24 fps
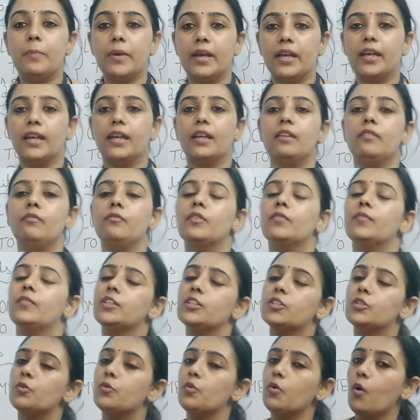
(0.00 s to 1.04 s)
begin. We
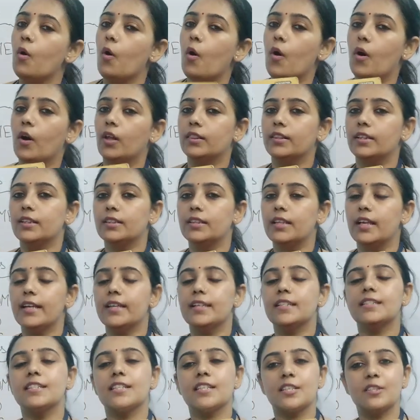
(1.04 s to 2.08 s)
will do all the
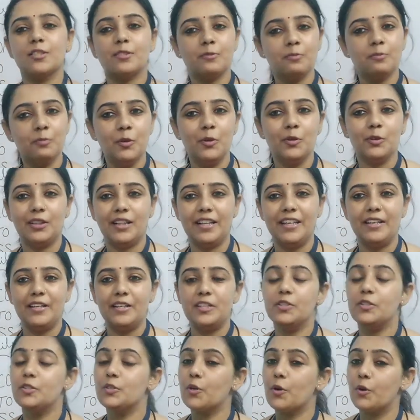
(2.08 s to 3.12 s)
things
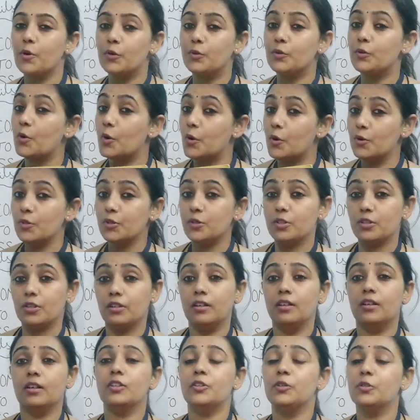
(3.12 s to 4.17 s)
smoothly. You
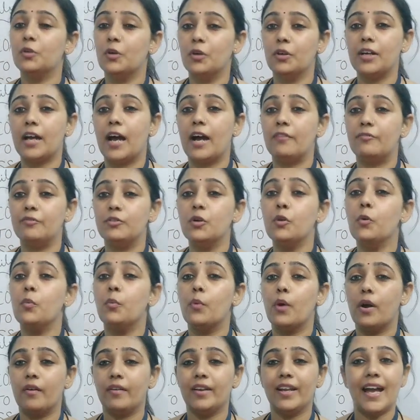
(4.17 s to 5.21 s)
don't have to
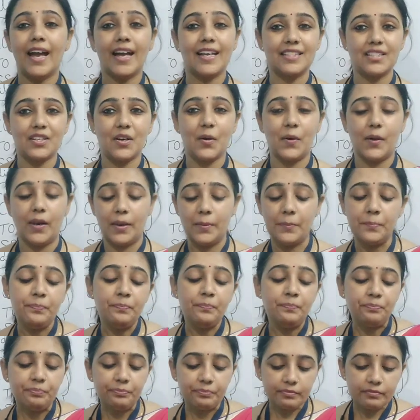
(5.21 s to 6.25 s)
worry at all.
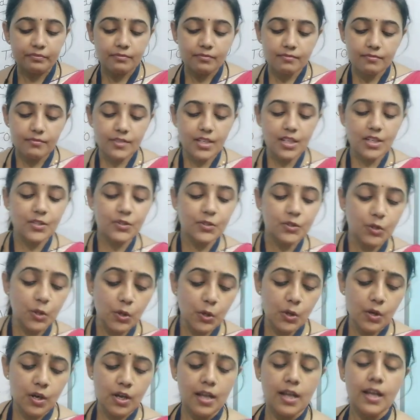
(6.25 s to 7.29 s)

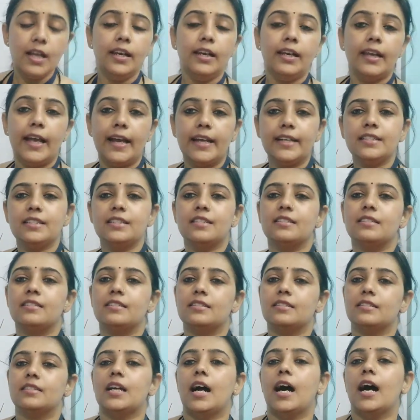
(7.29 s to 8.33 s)
So let's
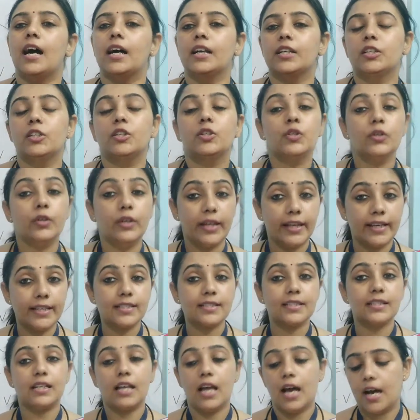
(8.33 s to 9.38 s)
start
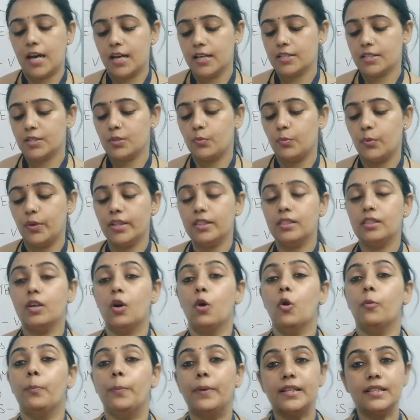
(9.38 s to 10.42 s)
today's class with
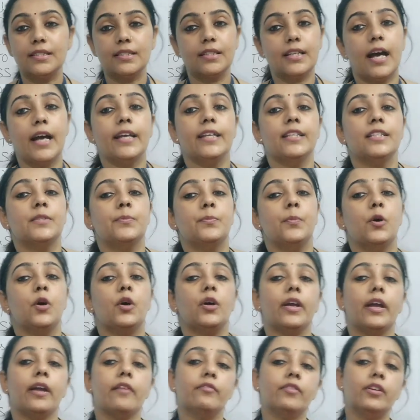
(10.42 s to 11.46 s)
Open Skies
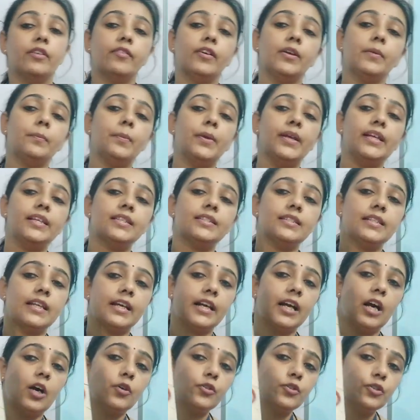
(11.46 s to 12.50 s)
book. Everyone please
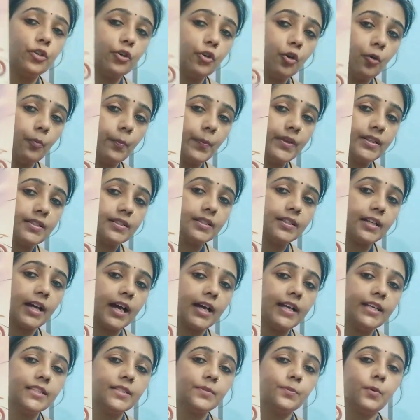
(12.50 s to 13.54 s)
take out your Open
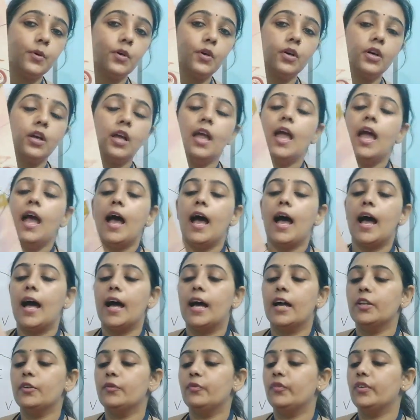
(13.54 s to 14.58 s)
Skies book,
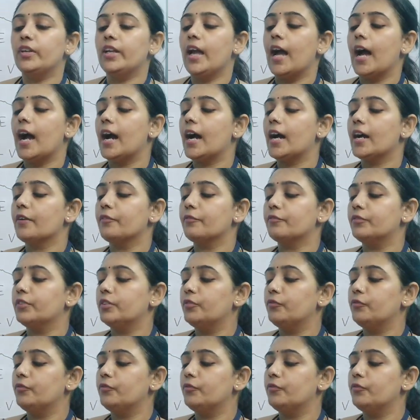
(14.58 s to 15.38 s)
and we have